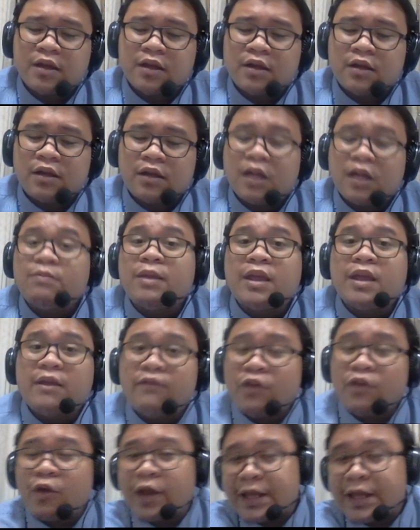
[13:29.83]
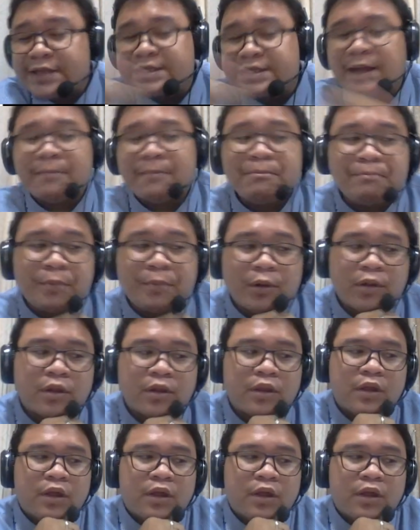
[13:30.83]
let me give you an example.